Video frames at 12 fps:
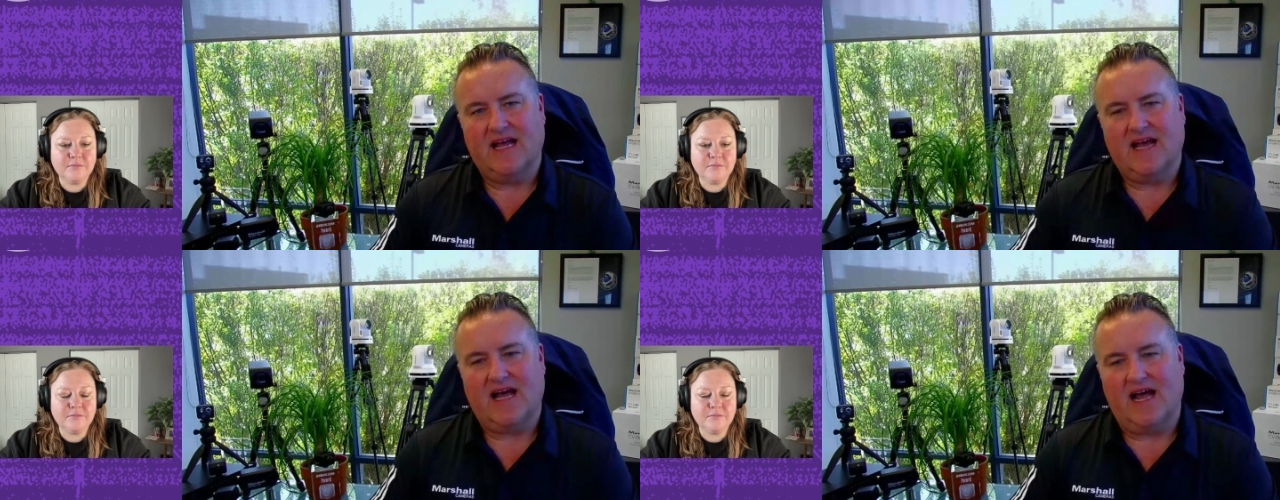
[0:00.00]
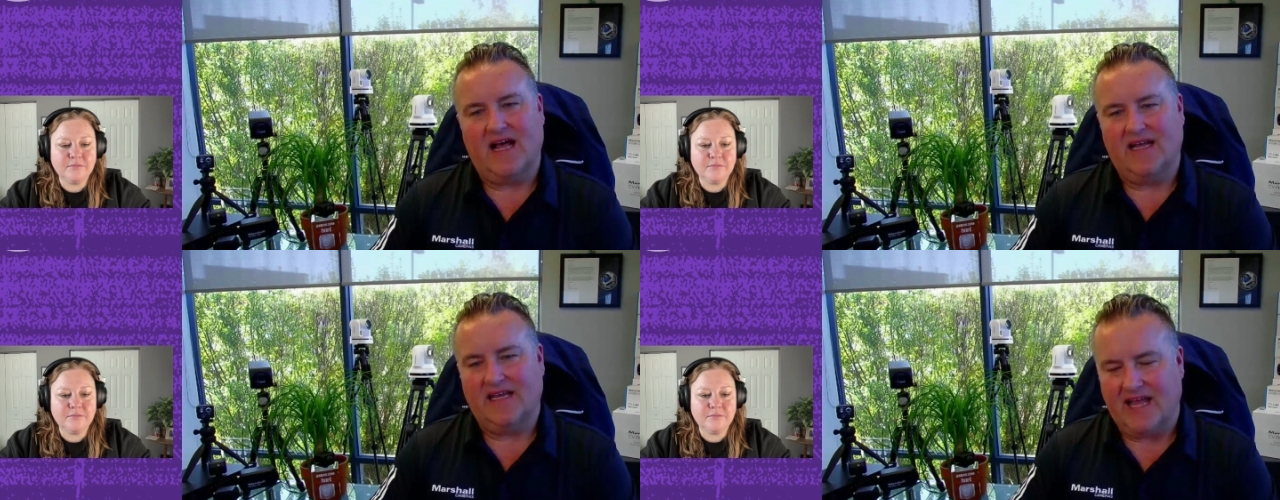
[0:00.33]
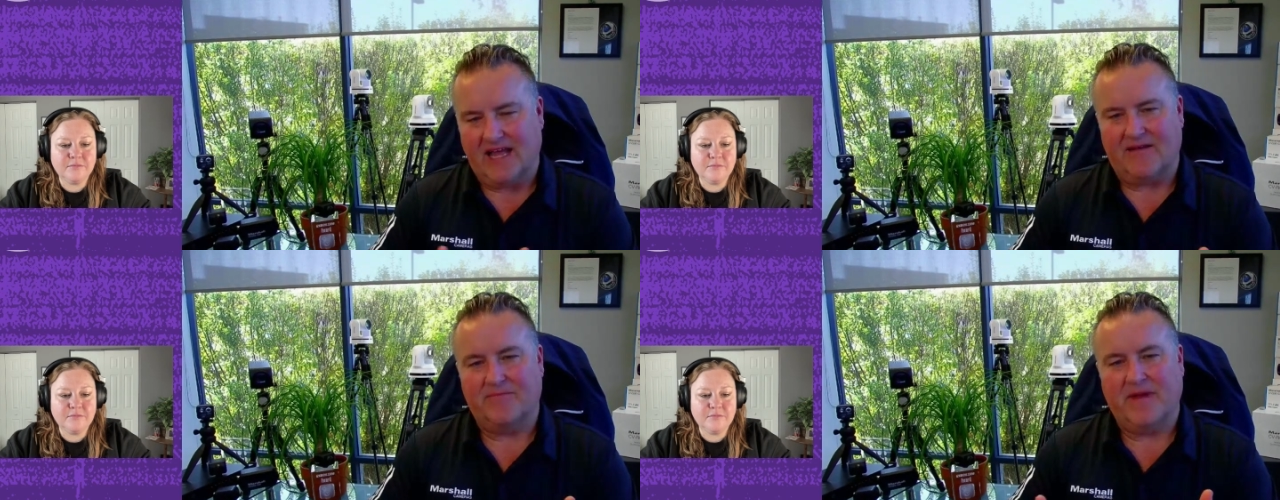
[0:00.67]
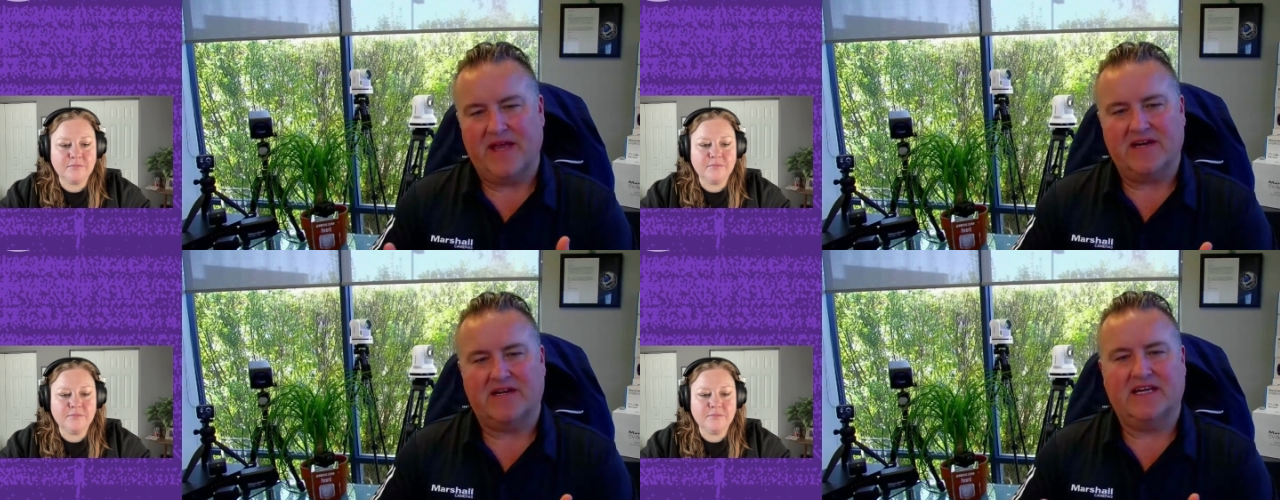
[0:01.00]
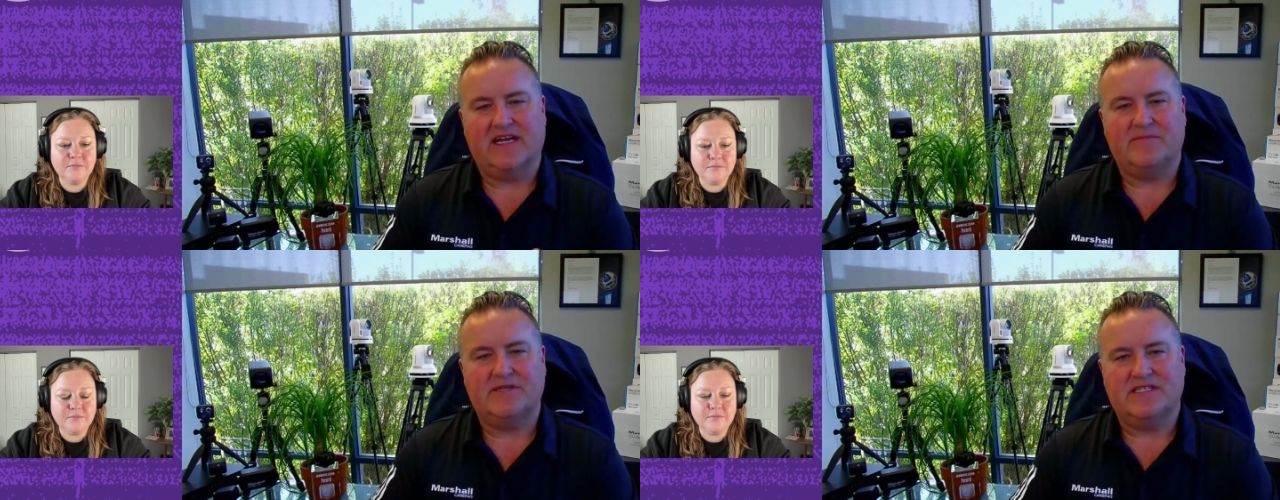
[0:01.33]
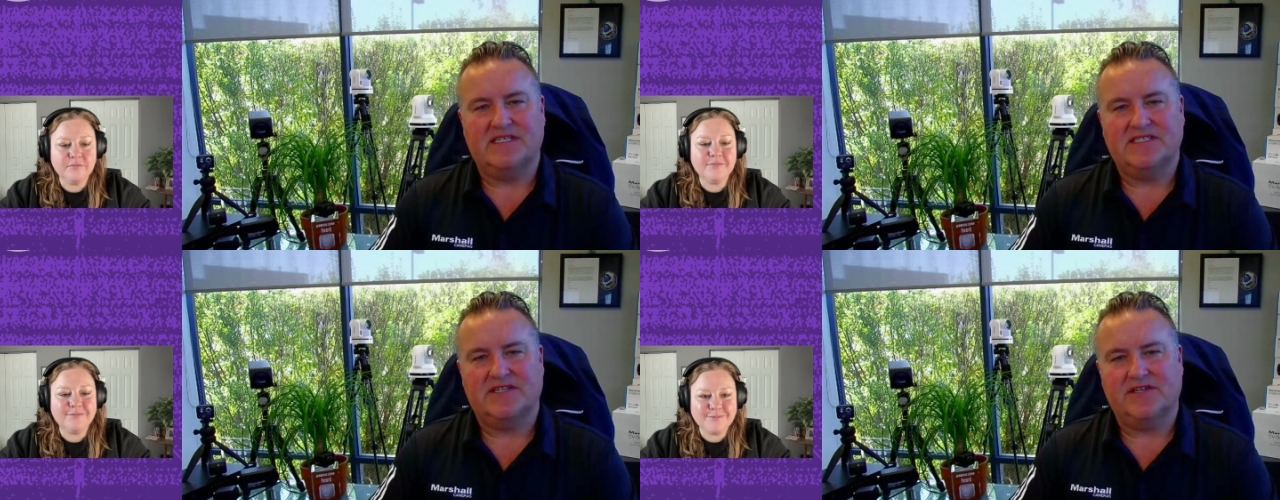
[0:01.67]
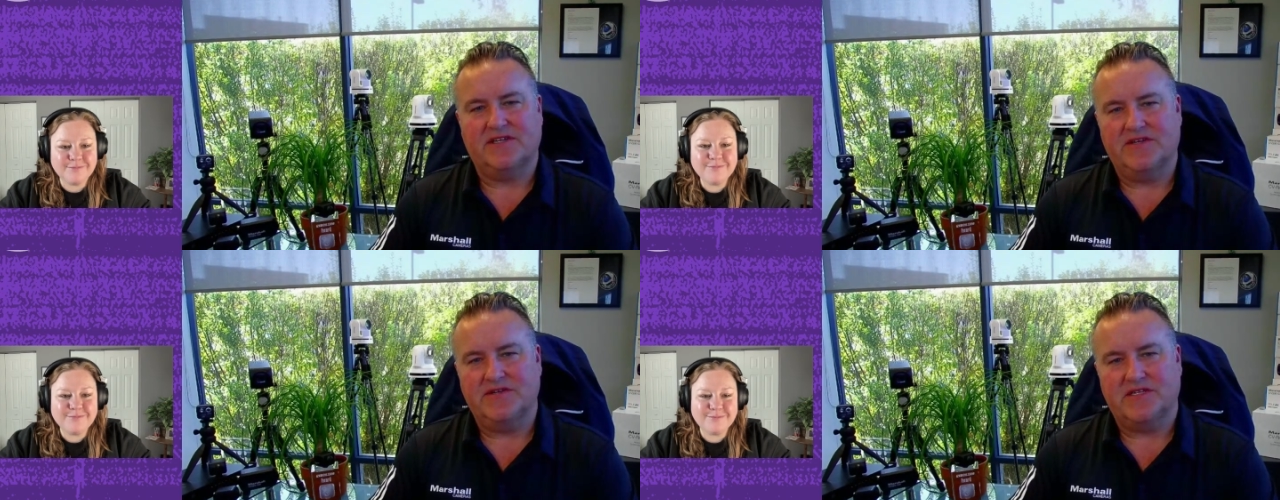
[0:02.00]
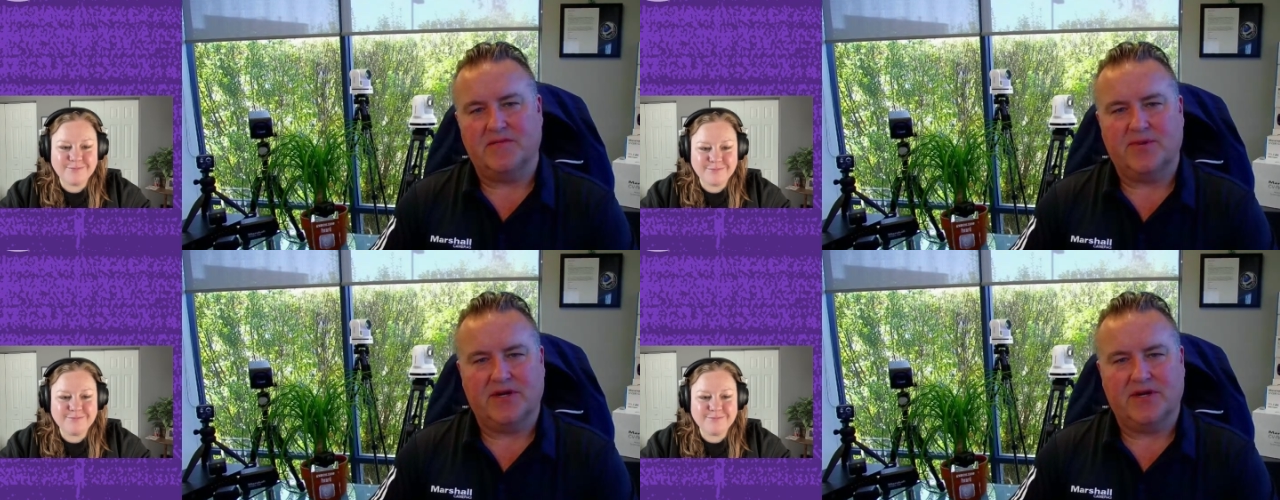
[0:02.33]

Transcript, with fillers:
Speaker 1: uh, again, make our cameras easier to use in a